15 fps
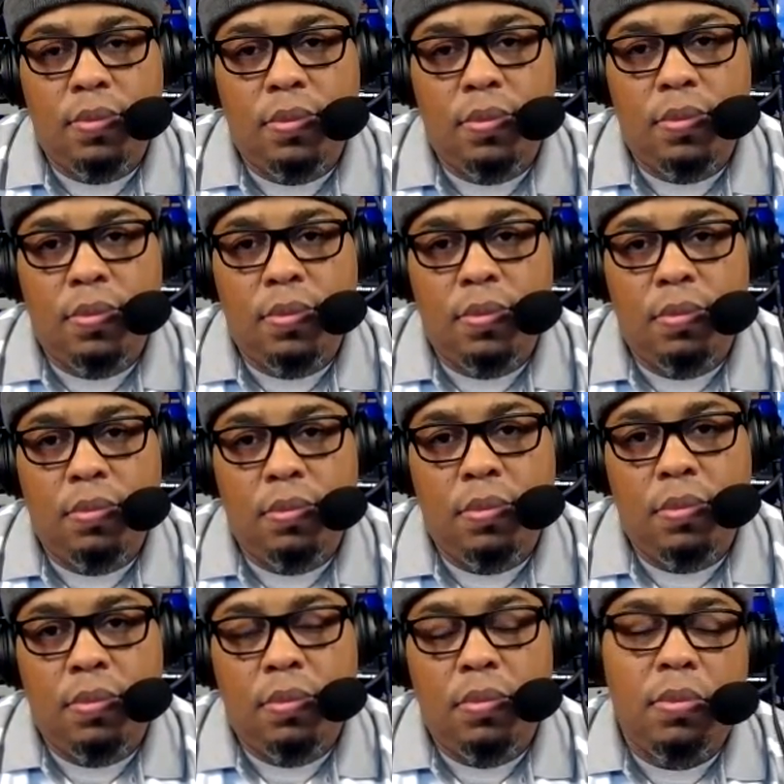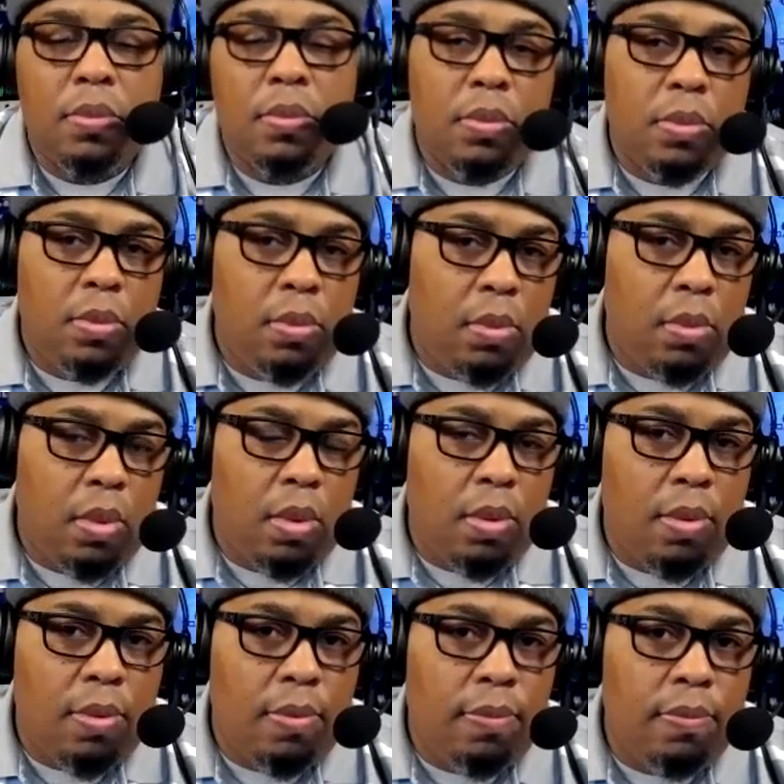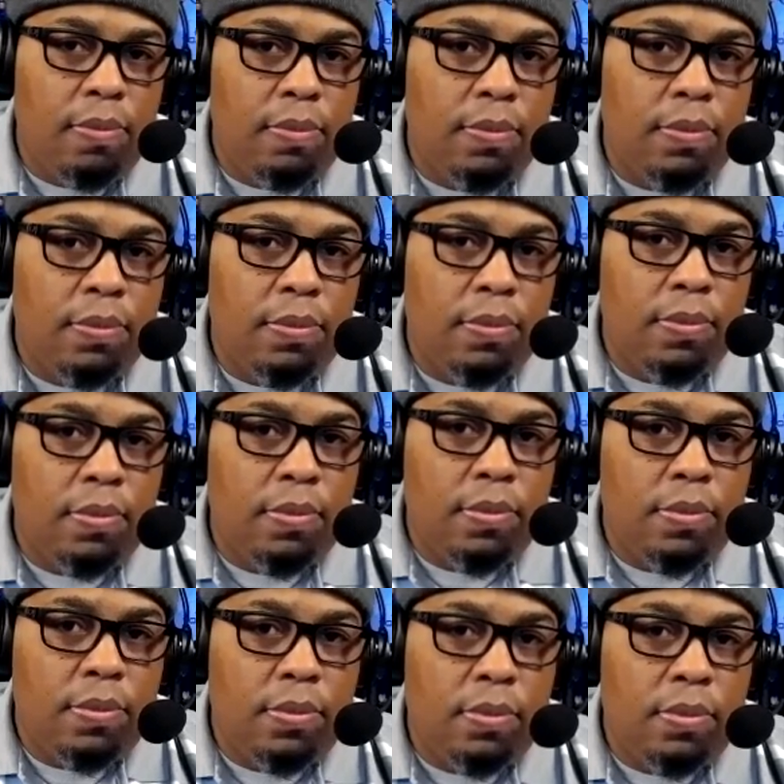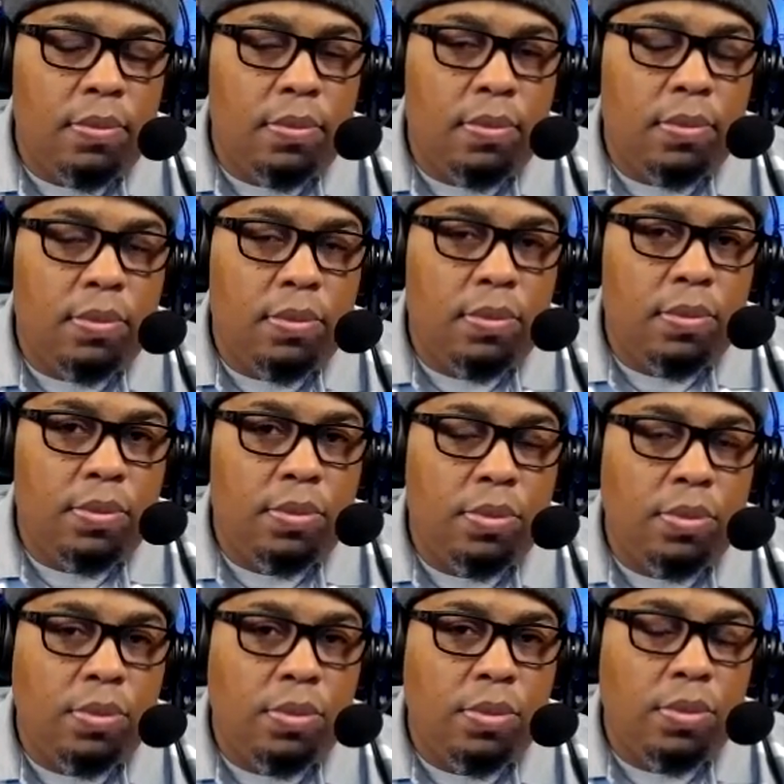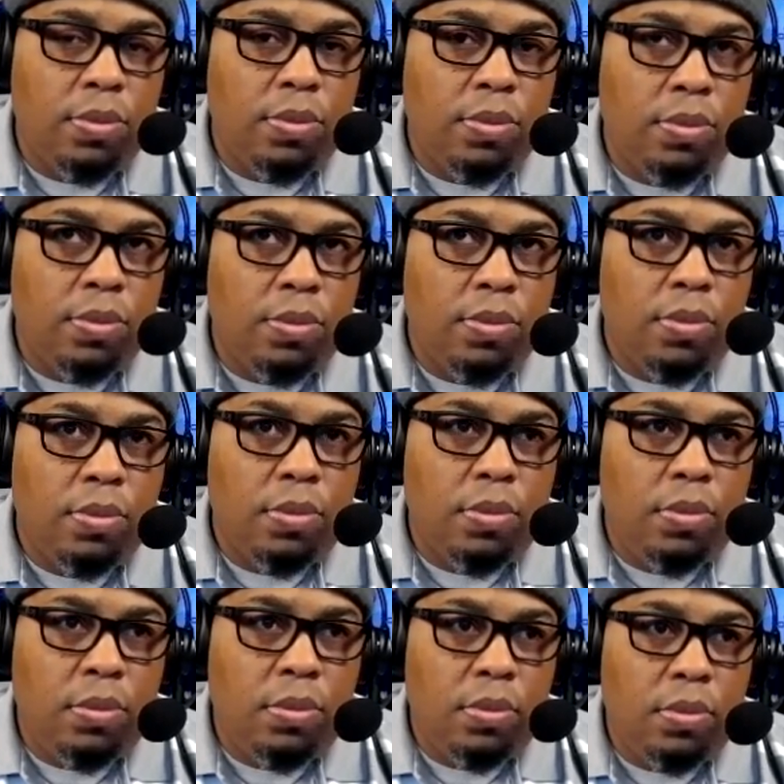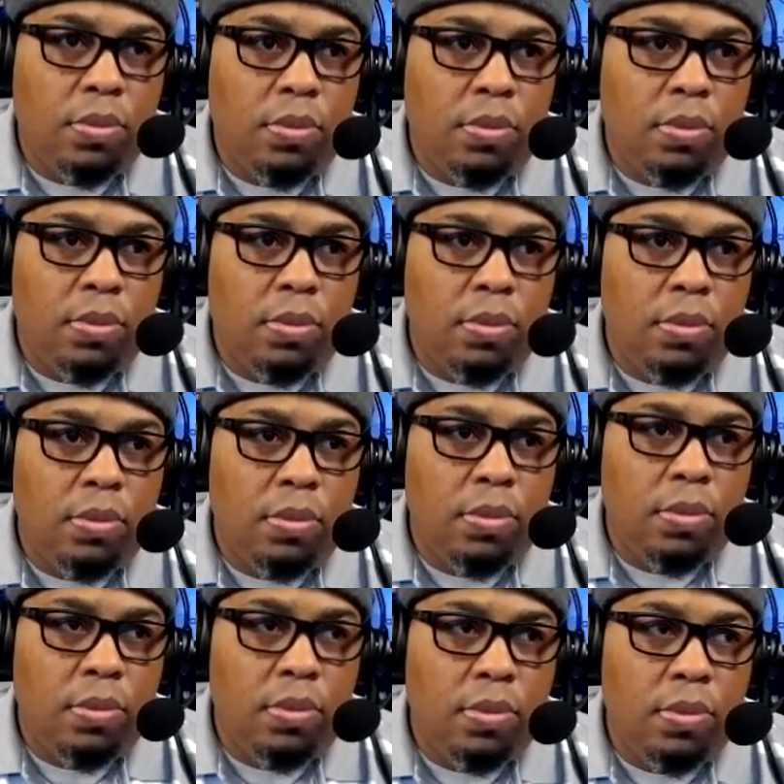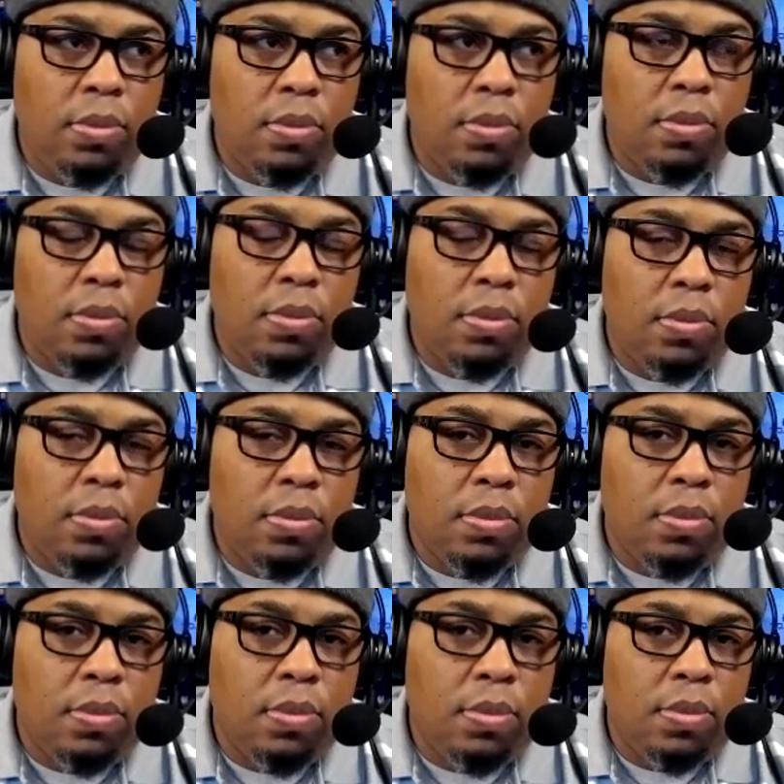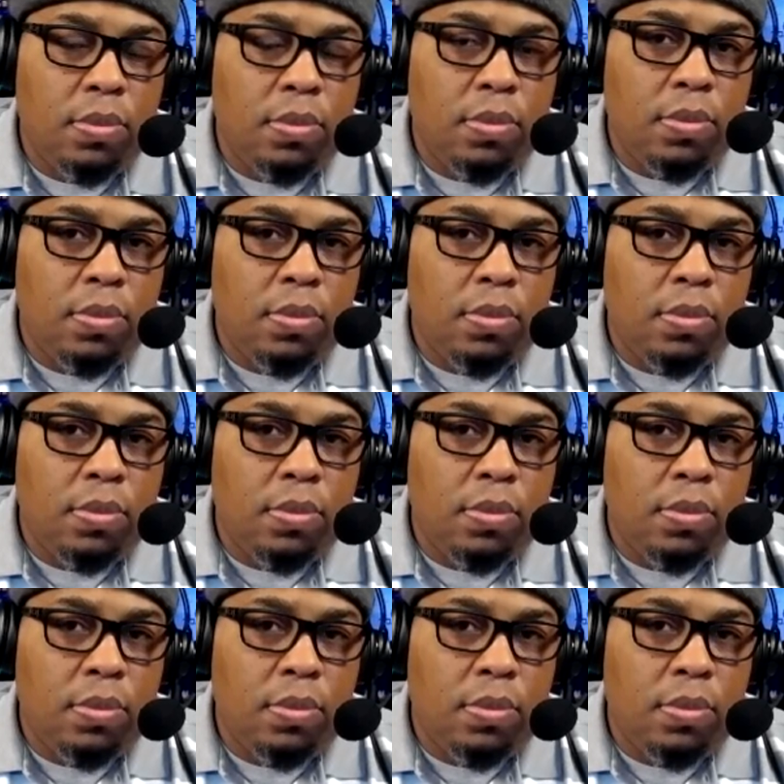The person shown says nothing.